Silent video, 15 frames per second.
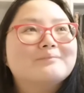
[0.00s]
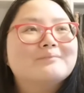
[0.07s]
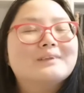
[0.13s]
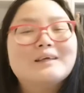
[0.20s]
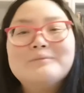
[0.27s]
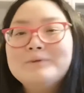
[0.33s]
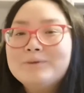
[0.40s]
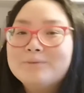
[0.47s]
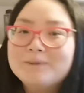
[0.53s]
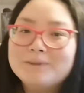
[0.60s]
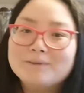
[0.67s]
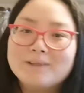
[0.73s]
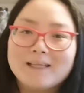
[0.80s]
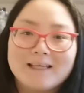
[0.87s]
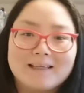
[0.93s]
Let me know what
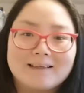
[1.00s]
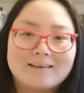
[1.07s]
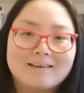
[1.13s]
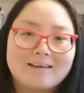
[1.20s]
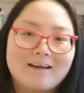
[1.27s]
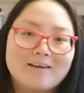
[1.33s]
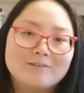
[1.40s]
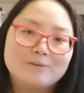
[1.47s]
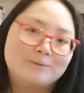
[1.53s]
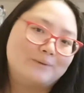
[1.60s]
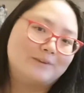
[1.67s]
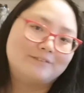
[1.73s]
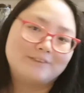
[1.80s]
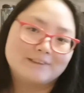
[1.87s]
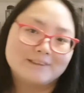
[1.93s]
you think. Are you
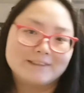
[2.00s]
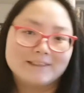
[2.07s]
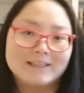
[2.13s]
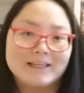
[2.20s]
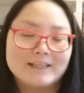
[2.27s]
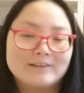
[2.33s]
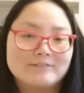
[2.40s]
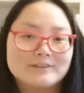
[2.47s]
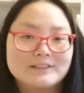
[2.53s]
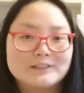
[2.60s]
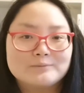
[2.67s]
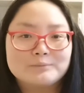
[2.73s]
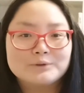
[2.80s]
interested in any of these